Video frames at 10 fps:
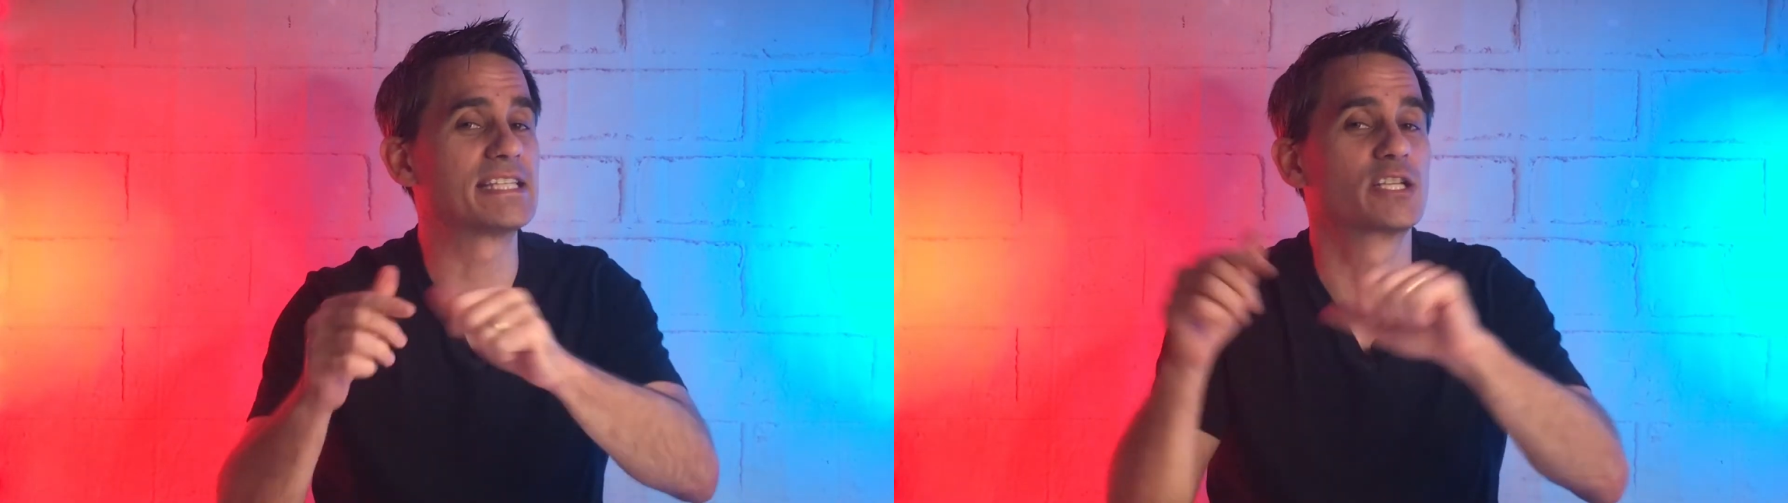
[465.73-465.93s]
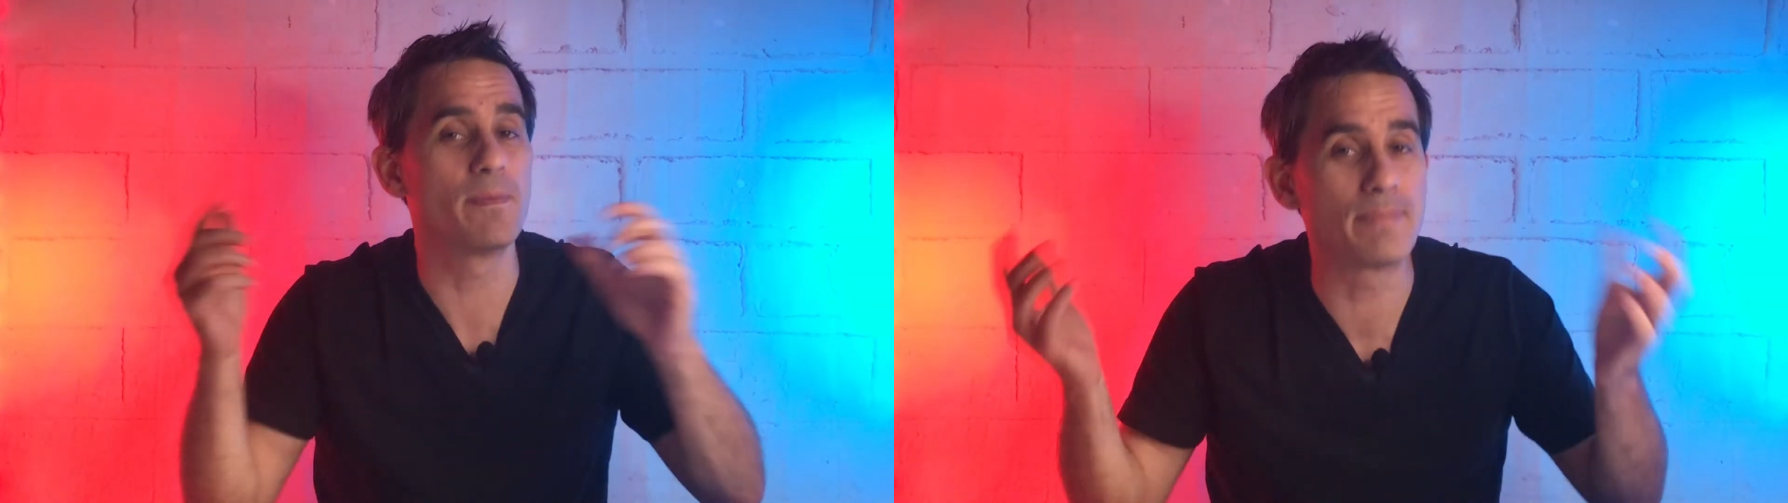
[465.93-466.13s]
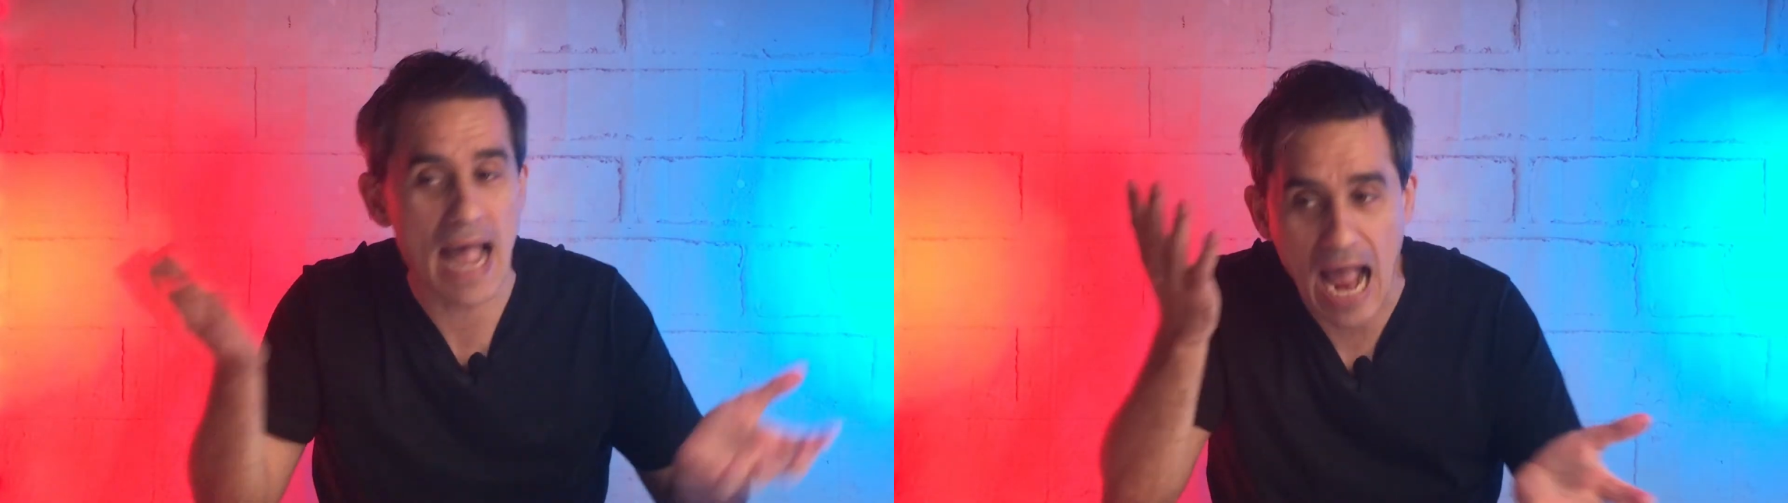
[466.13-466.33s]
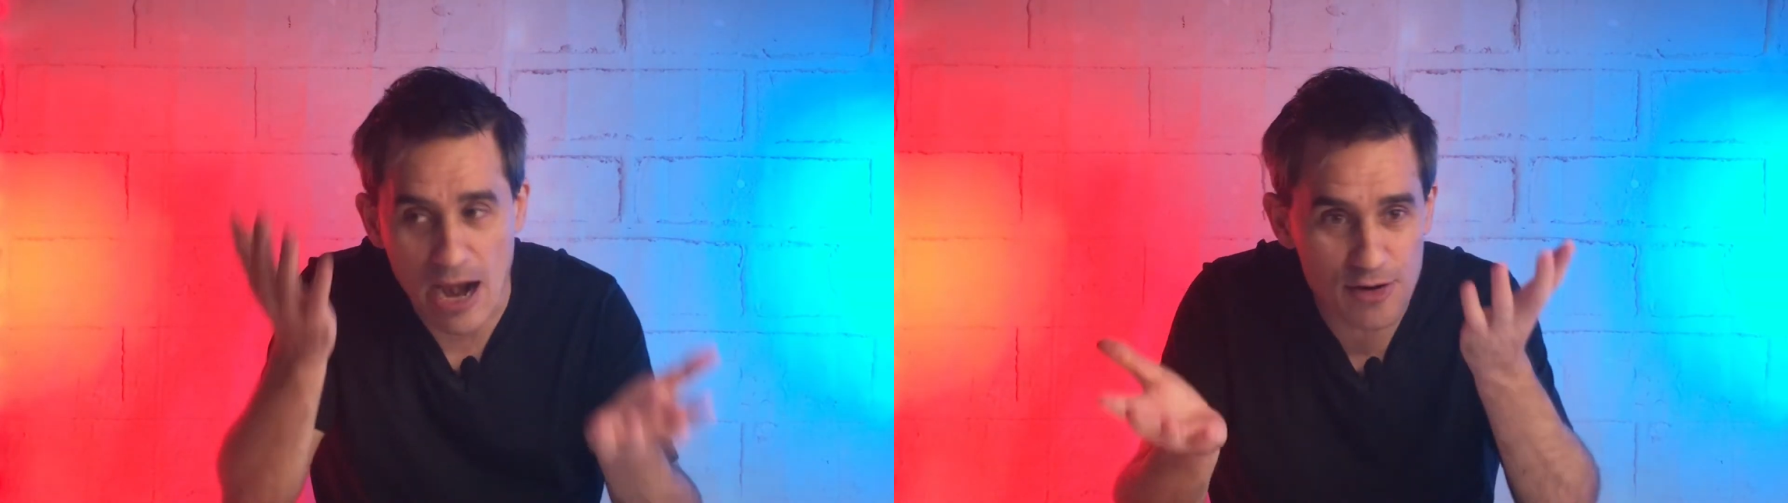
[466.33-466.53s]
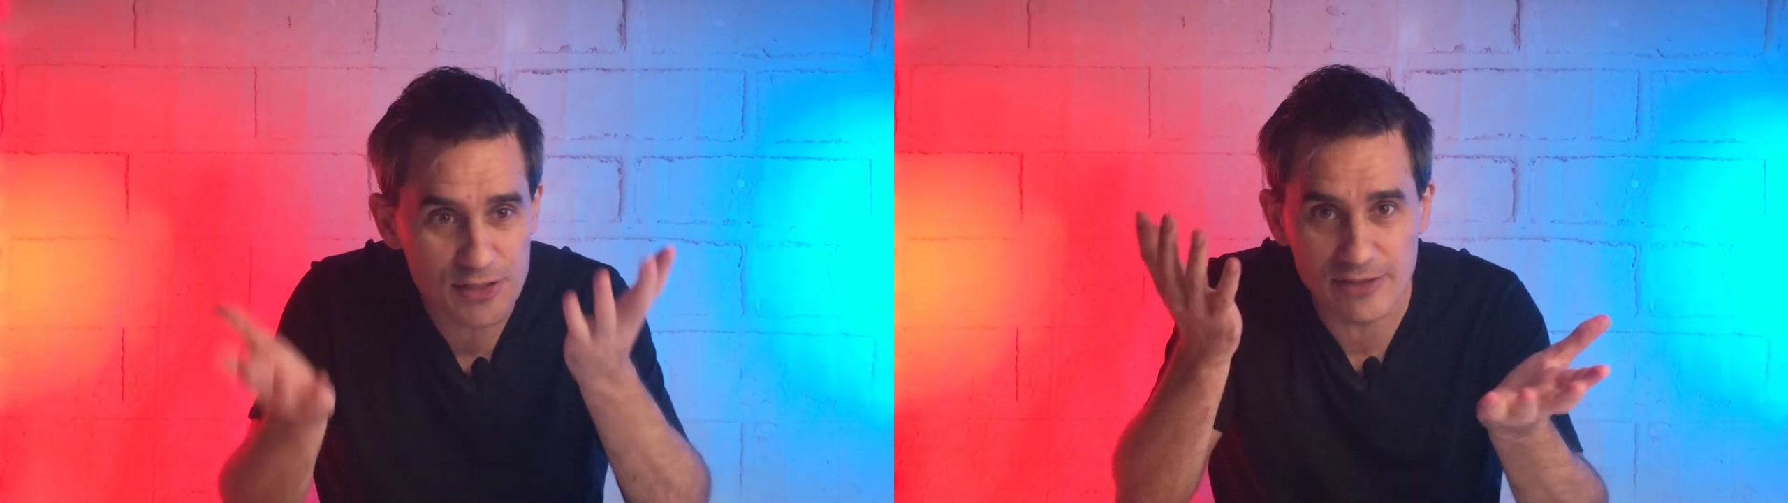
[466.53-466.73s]

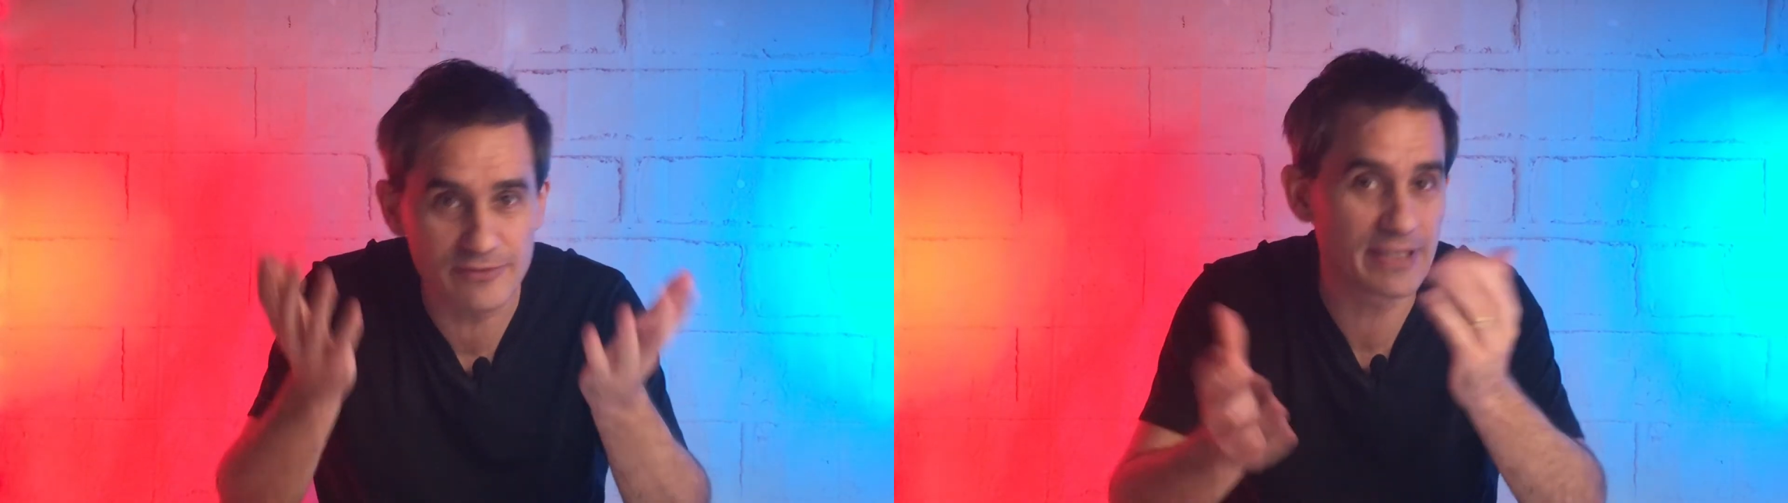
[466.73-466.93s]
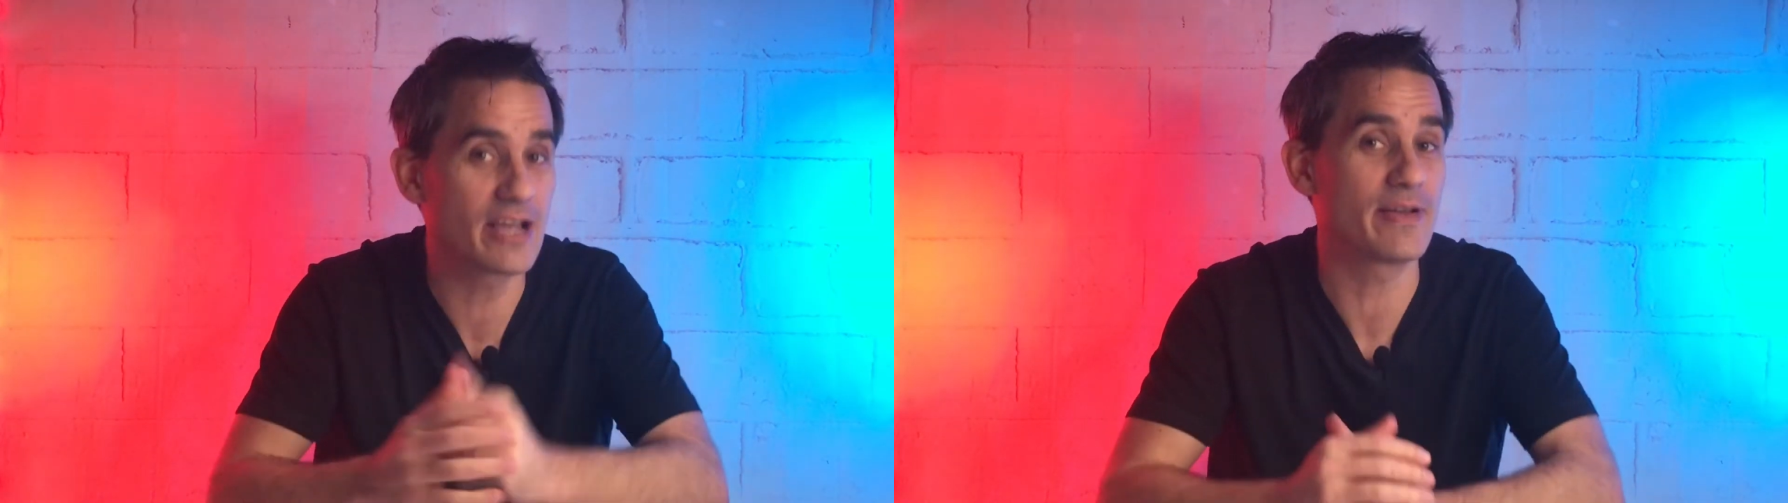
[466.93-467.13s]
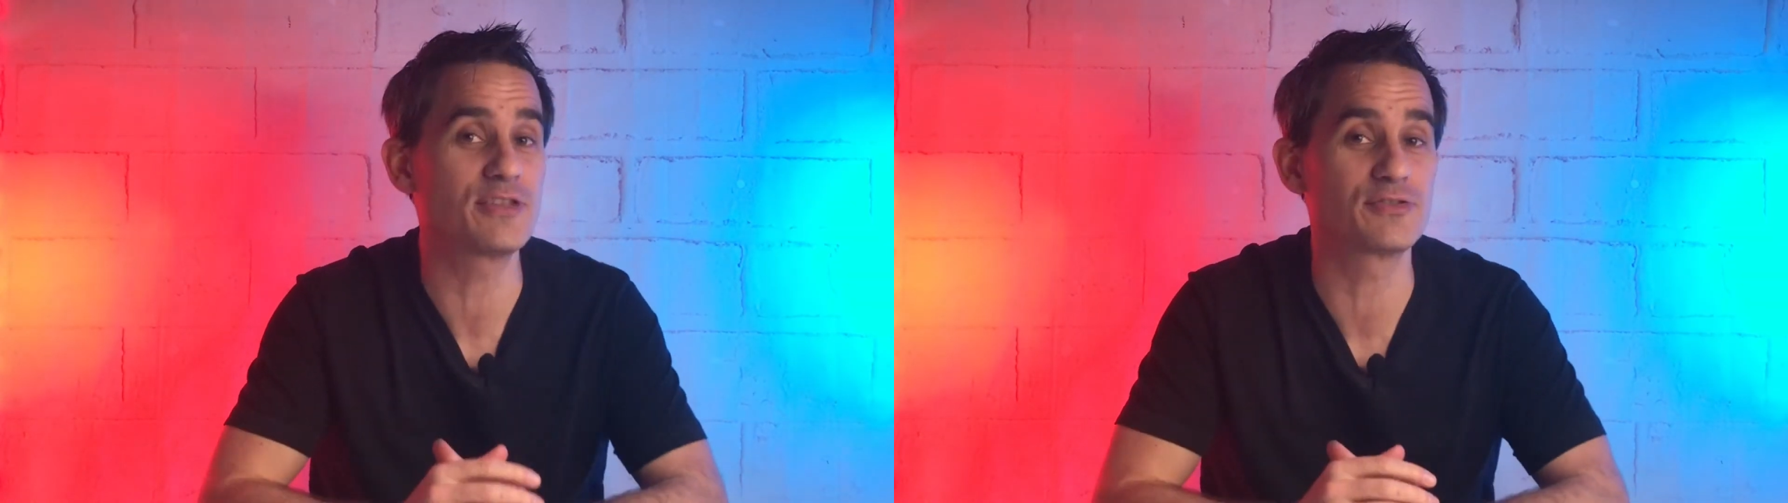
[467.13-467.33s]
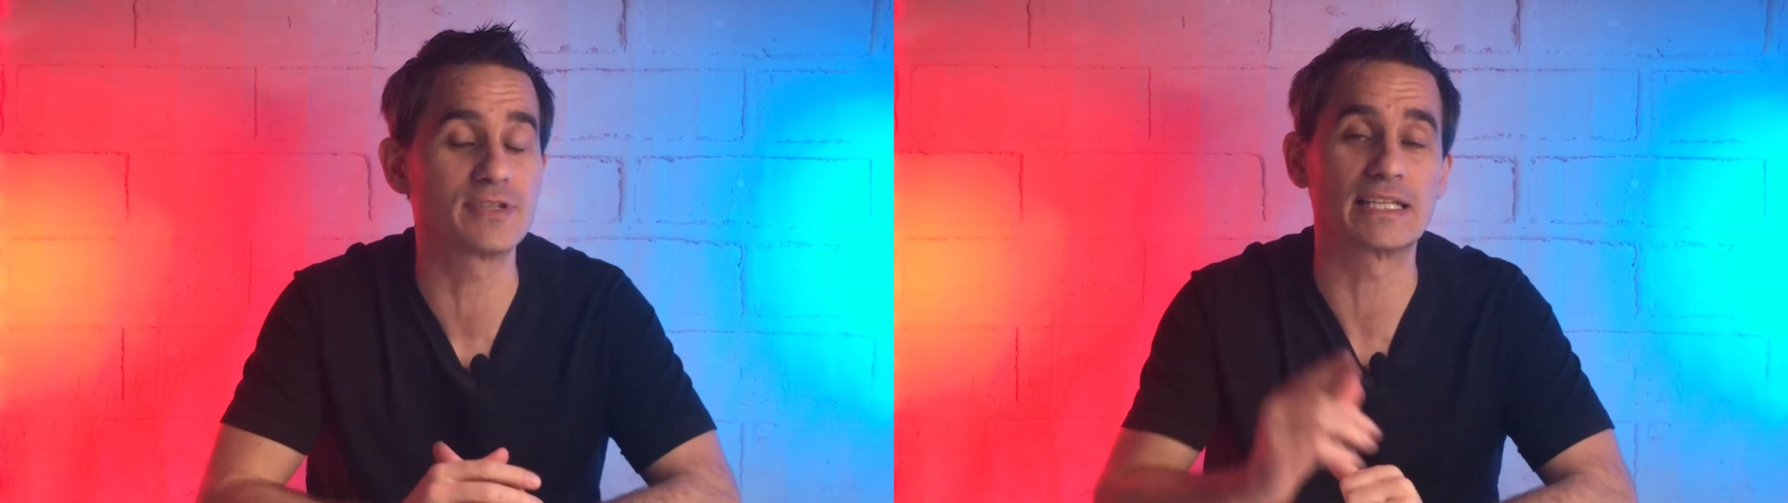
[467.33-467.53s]
comparison video interesting,